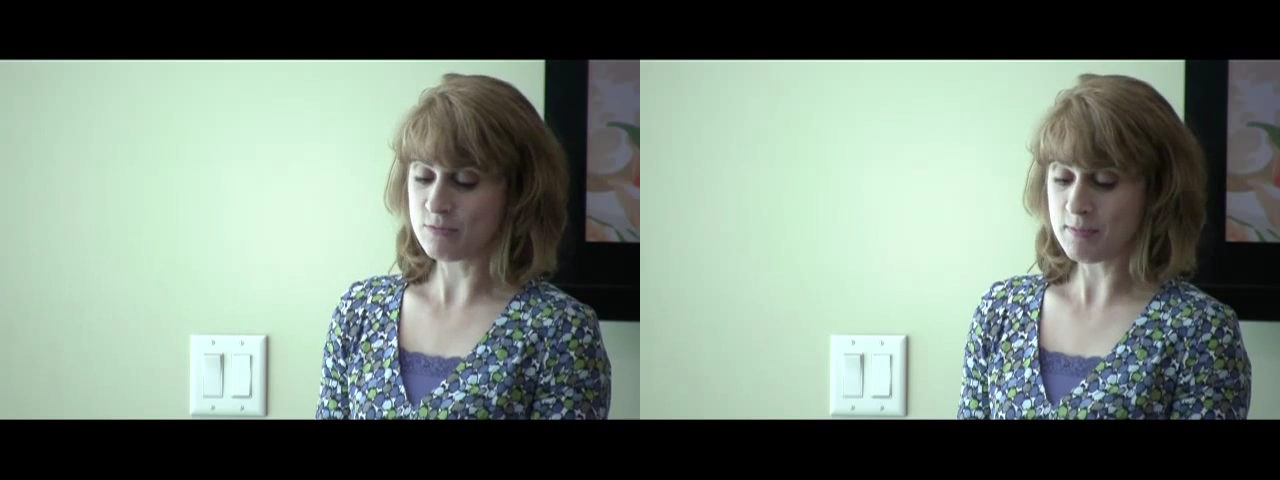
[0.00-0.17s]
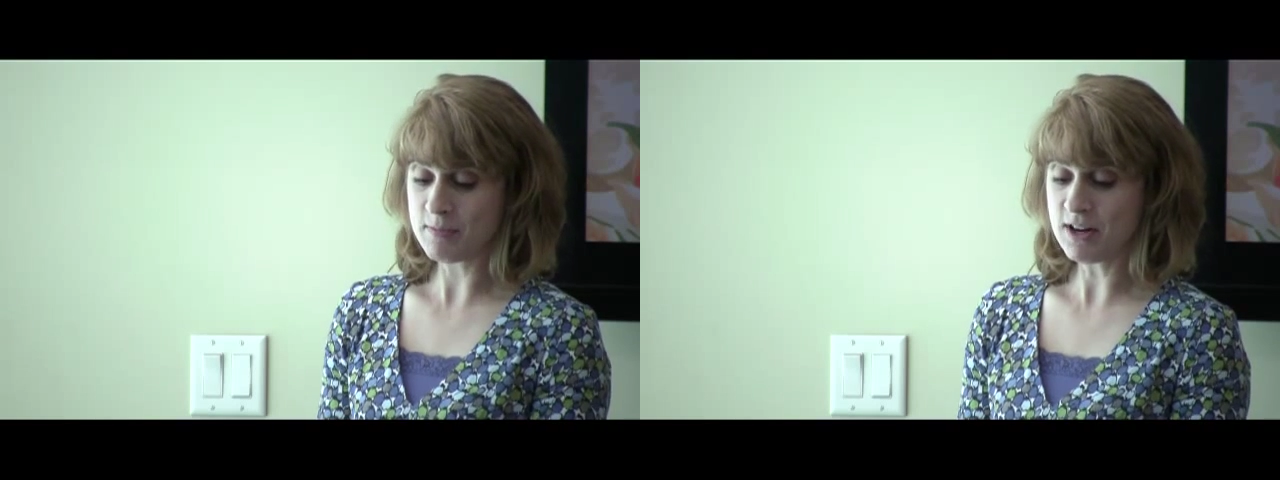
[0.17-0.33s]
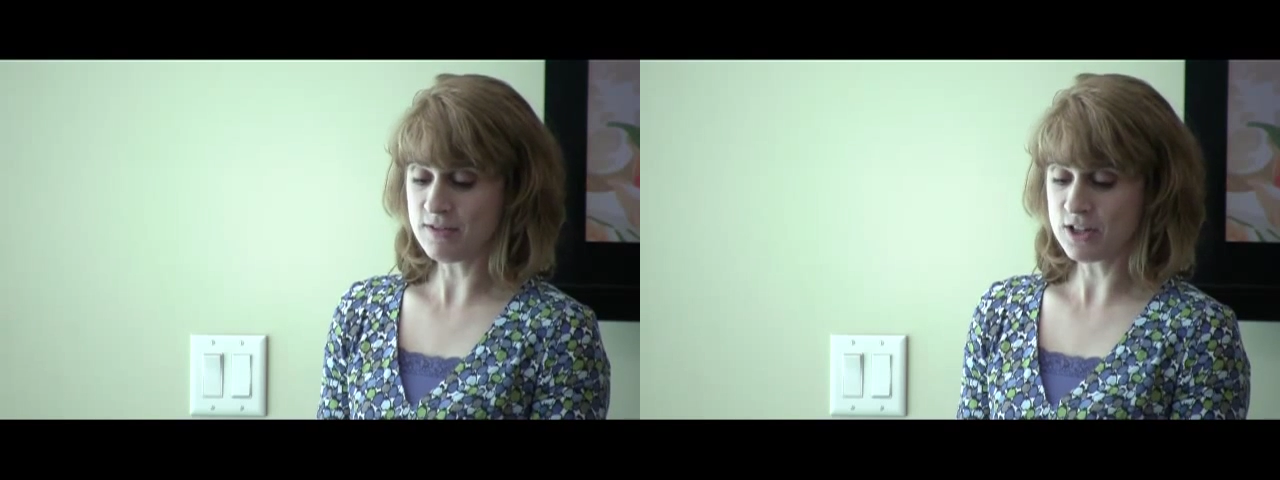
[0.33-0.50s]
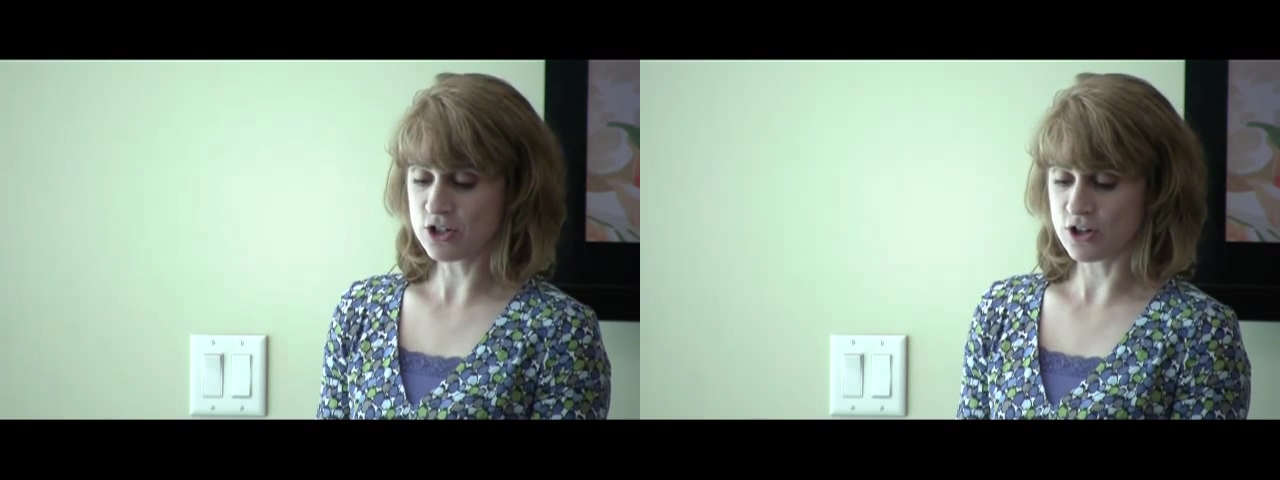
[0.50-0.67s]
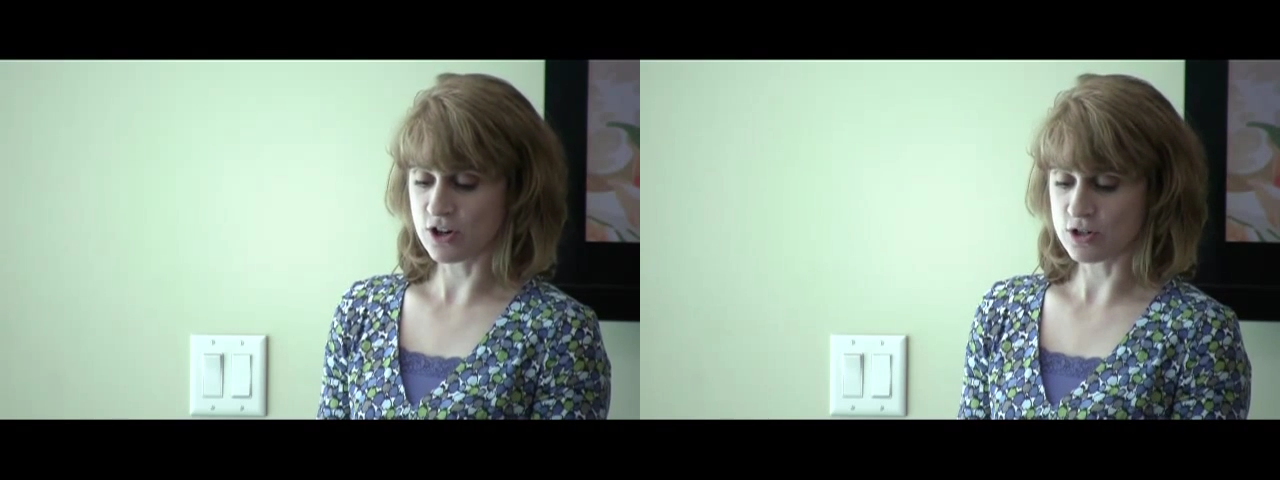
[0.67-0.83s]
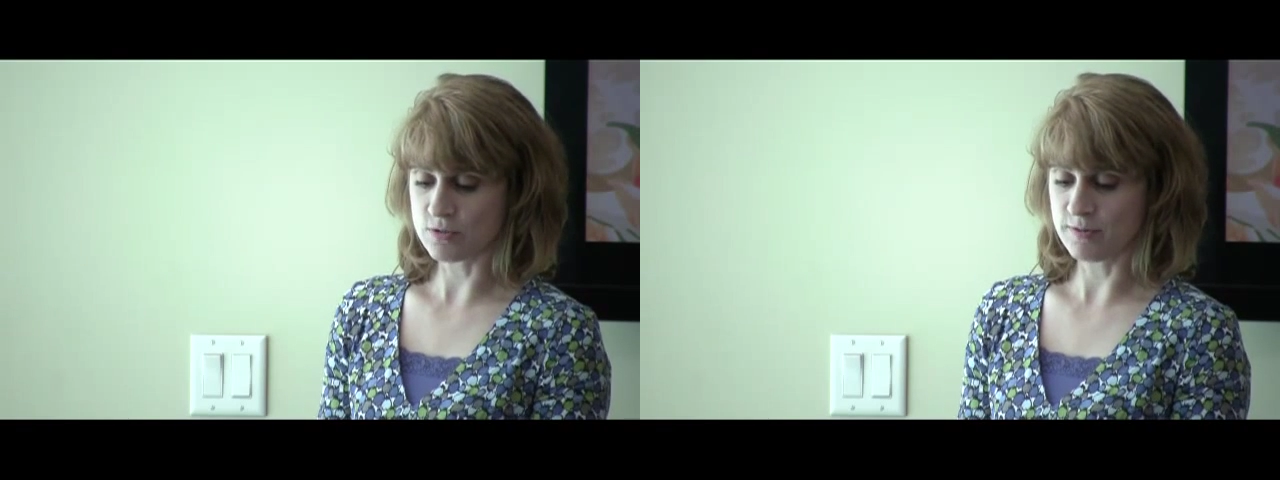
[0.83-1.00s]
women of the
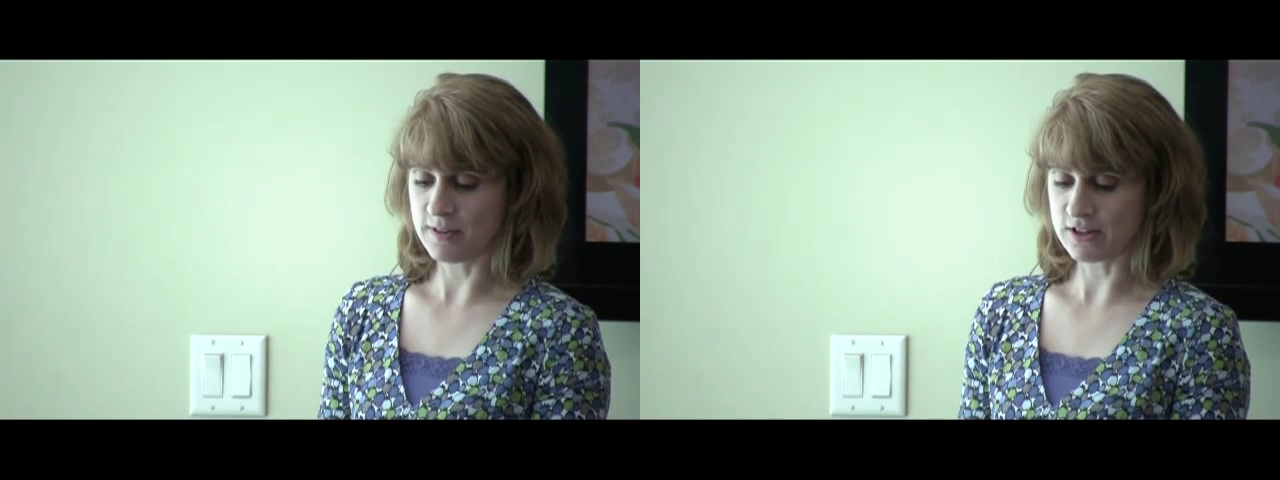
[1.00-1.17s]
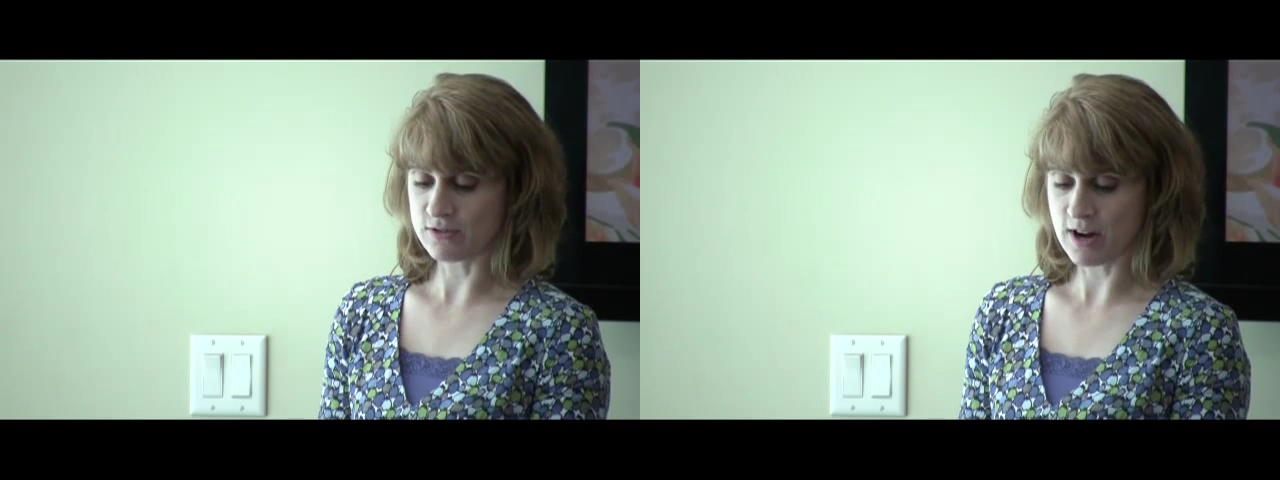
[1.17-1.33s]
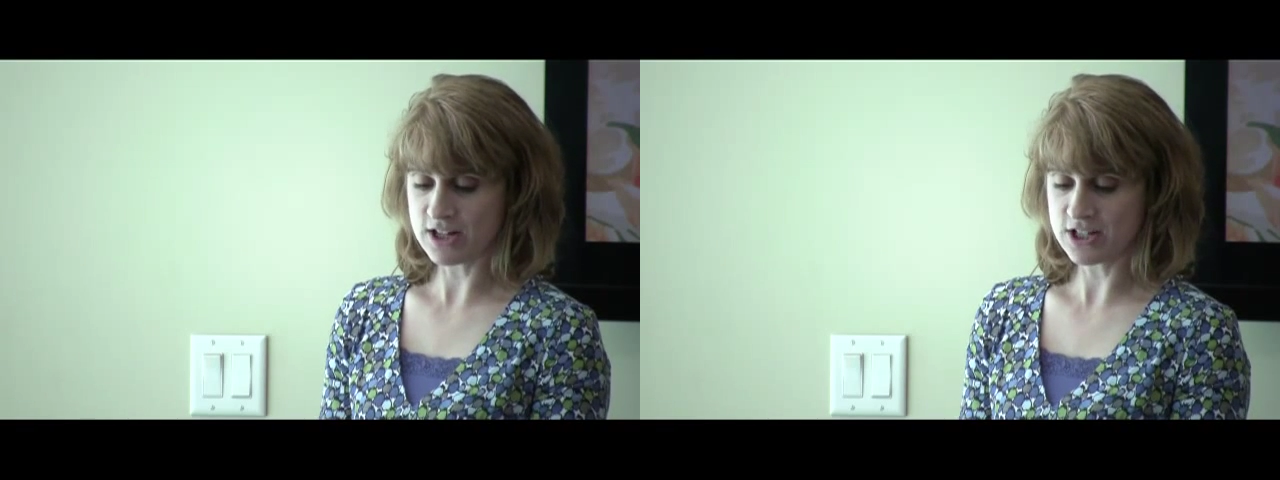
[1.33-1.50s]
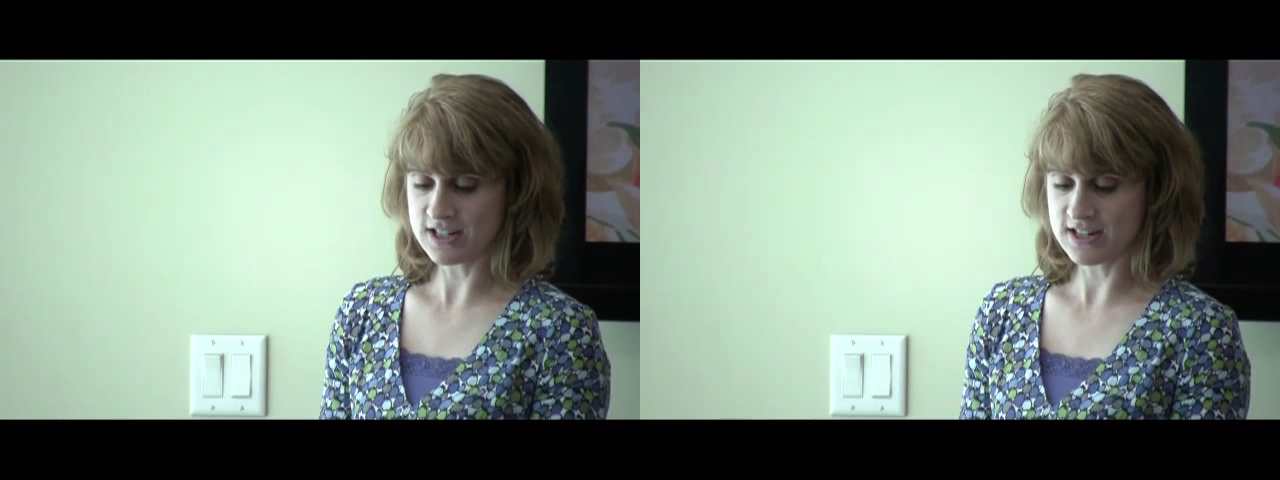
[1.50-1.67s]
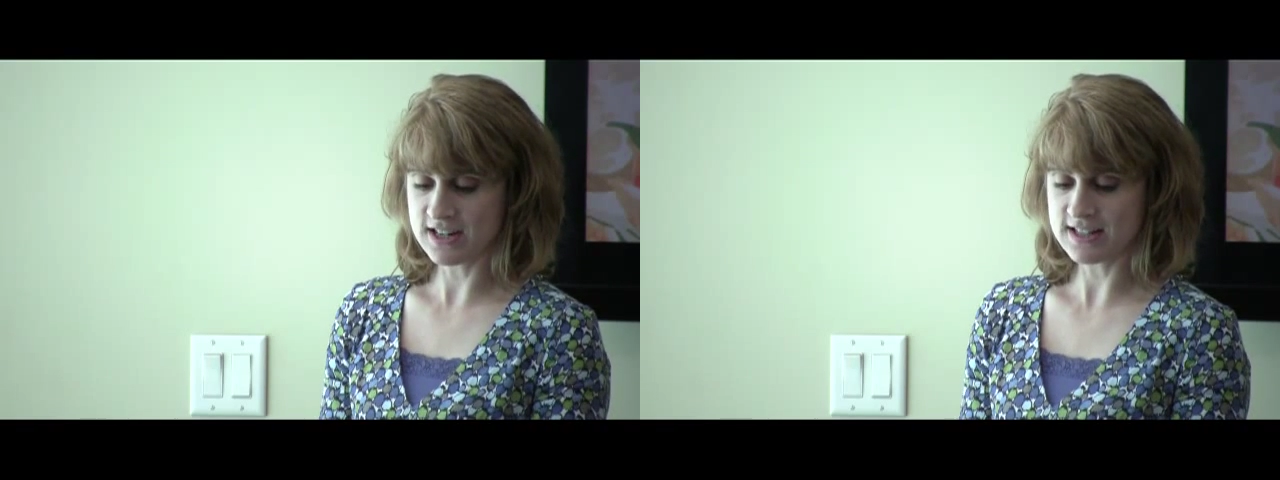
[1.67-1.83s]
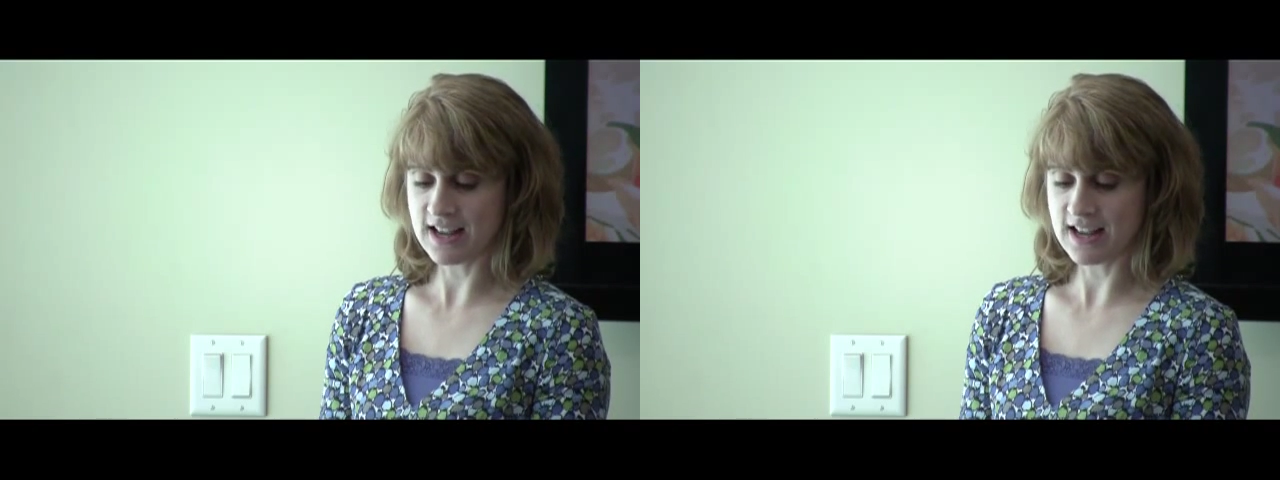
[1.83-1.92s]
church reflect righteousness